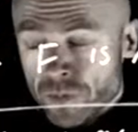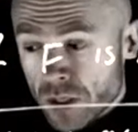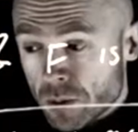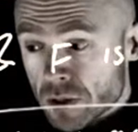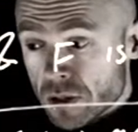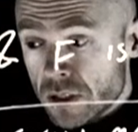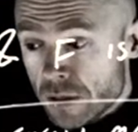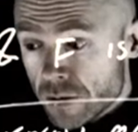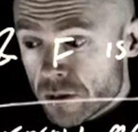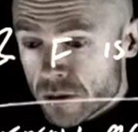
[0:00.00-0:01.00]
It was a
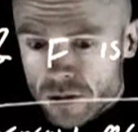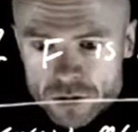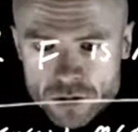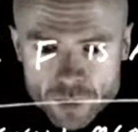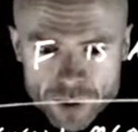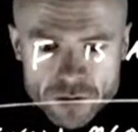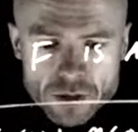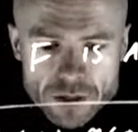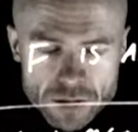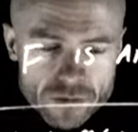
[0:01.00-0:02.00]
serious research topic to
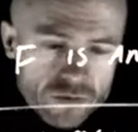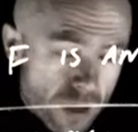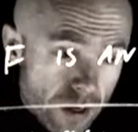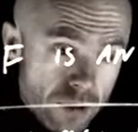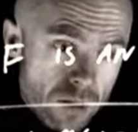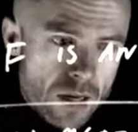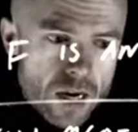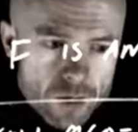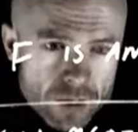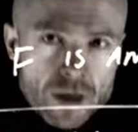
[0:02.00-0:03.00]
actually find the
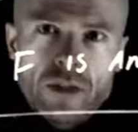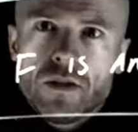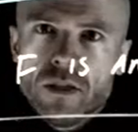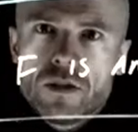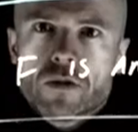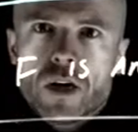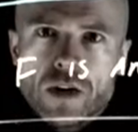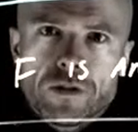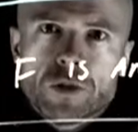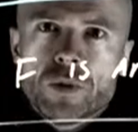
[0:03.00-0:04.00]
area underneath the graph
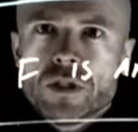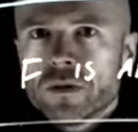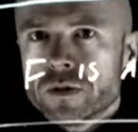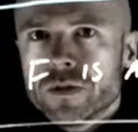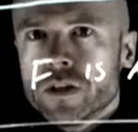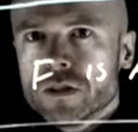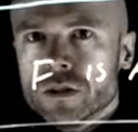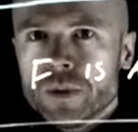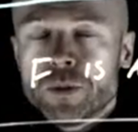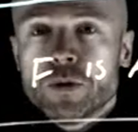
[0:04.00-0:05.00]
of specific functions.
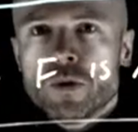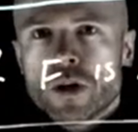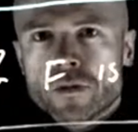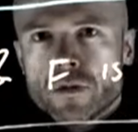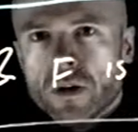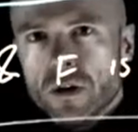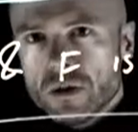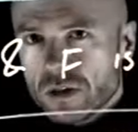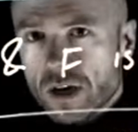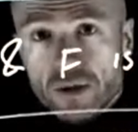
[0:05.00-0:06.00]
People would work for a long
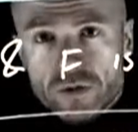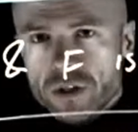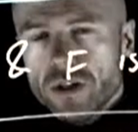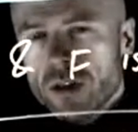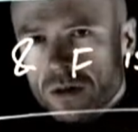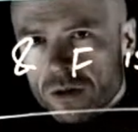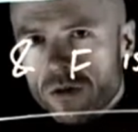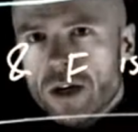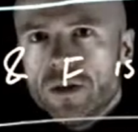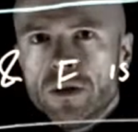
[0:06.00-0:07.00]
time, for years, to try
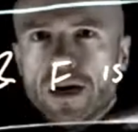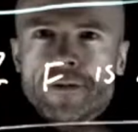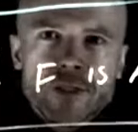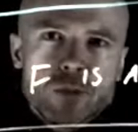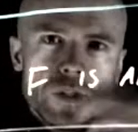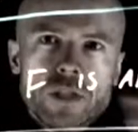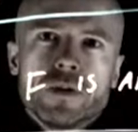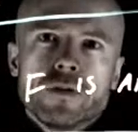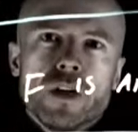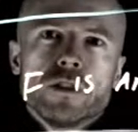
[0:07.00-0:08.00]
and do that for specific
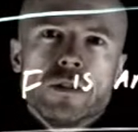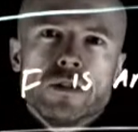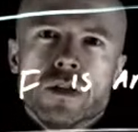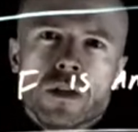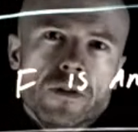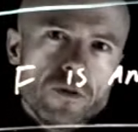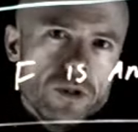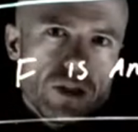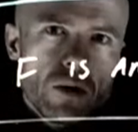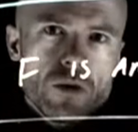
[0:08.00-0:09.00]
functions for which
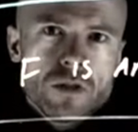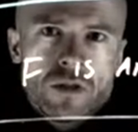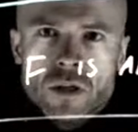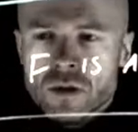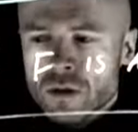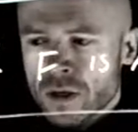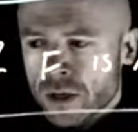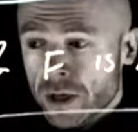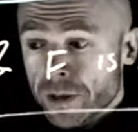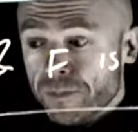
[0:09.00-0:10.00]
that wasn't known.
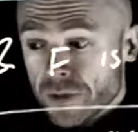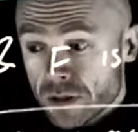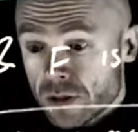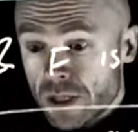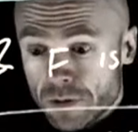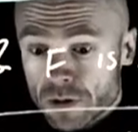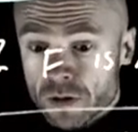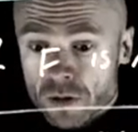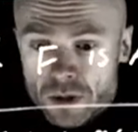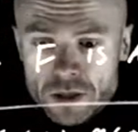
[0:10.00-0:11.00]
It's a
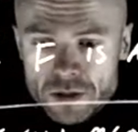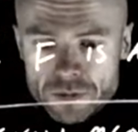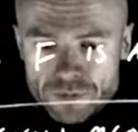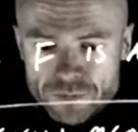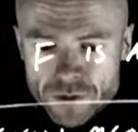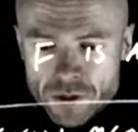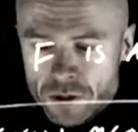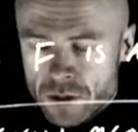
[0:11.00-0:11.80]
difficult question, yeah?